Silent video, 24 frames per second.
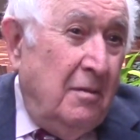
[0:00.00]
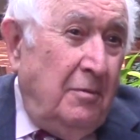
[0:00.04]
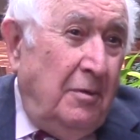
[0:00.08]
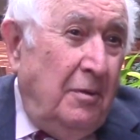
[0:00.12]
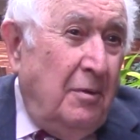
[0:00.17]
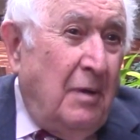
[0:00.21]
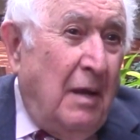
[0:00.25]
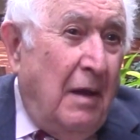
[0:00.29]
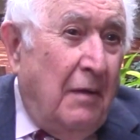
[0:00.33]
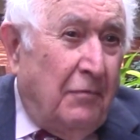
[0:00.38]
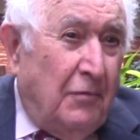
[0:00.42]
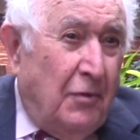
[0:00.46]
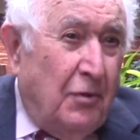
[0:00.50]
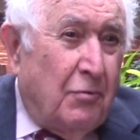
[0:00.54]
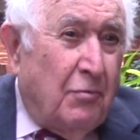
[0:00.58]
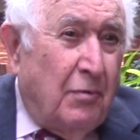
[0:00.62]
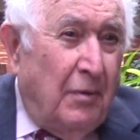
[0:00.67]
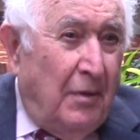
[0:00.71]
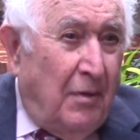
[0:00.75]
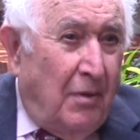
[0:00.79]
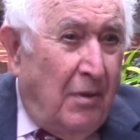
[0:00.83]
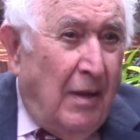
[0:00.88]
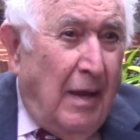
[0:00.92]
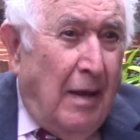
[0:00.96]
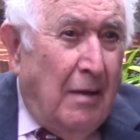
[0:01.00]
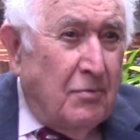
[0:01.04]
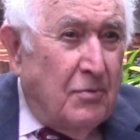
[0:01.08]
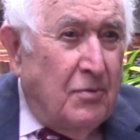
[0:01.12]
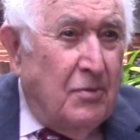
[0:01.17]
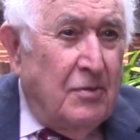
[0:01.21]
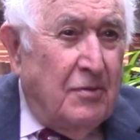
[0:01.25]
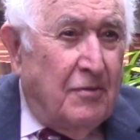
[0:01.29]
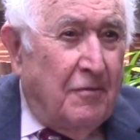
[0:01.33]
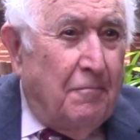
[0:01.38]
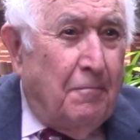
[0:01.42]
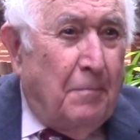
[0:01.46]
You have to treat
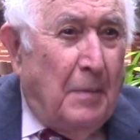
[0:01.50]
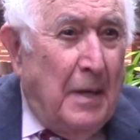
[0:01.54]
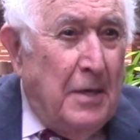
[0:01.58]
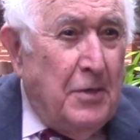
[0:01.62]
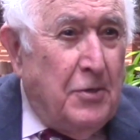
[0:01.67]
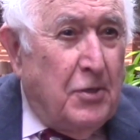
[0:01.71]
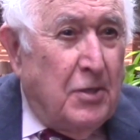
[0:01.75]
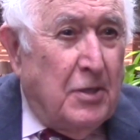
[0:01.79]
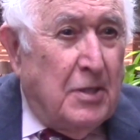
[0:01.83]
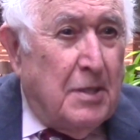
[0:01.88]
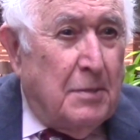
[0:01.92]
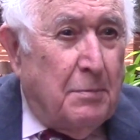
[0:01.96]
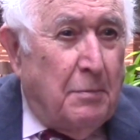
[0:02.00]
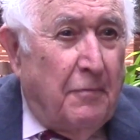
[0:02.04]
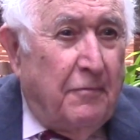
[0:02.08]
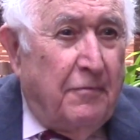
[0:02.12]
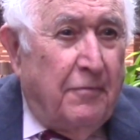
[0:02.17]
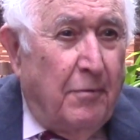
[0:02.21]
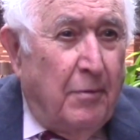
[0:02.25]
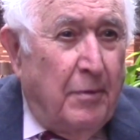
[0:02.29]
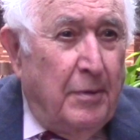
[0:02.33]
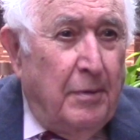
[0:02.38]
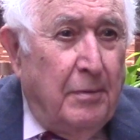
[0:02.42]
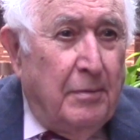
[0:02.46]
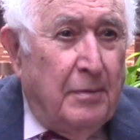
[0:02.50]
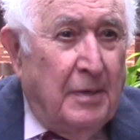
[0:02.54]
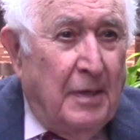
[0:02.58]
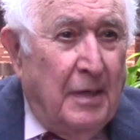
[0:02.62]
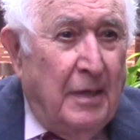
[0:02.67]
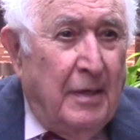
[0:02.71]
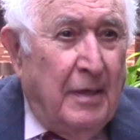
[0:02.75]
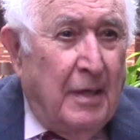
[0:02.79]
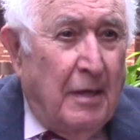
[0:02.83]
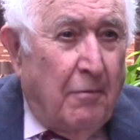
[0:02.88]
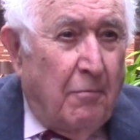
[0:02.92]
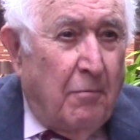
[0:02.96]
thousands of patients before you
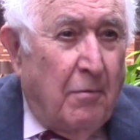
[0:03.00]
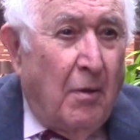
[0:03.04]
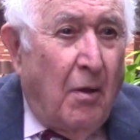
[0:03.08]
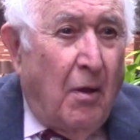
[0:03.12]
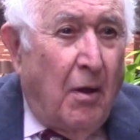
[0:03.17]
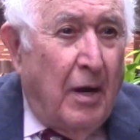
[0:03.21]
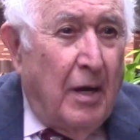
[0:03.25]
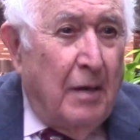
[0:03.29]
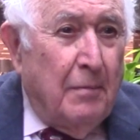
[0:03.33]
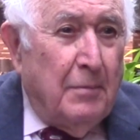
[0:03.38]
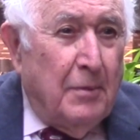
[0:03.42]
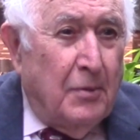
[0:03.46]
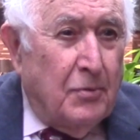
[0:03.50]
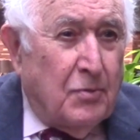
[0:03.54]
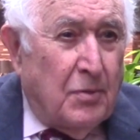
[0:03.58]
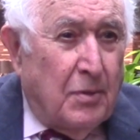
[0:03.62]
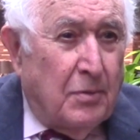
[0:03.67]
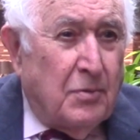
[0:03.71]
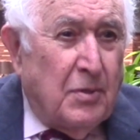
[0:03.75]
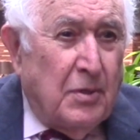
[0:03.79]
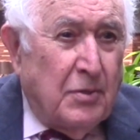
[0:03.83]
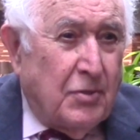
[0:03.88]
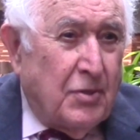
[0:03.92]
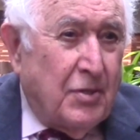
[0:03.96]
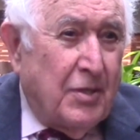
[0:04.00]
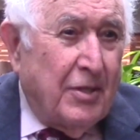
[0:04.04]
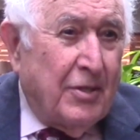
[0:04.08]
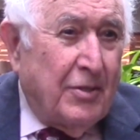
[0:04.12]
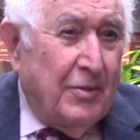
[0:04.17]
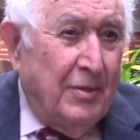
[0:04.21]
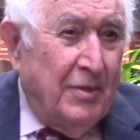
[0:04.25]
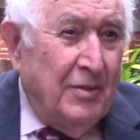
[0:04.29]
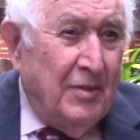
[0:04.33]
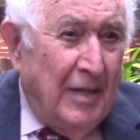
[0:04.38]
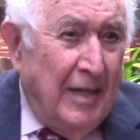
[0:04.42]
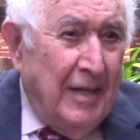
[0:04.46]
can get reliable
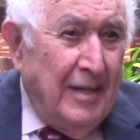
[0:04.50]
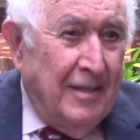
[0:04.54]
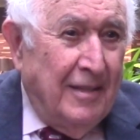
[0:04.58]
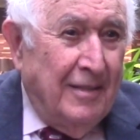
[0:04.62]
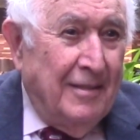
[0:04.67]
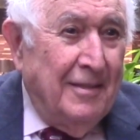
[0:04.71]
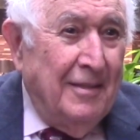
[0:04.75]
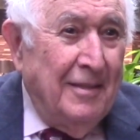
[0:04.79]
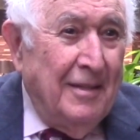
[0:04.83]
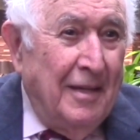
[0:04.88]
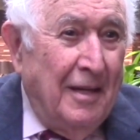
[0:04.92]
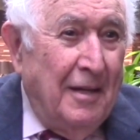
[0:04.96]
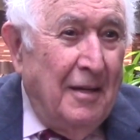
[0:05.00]
statistical data.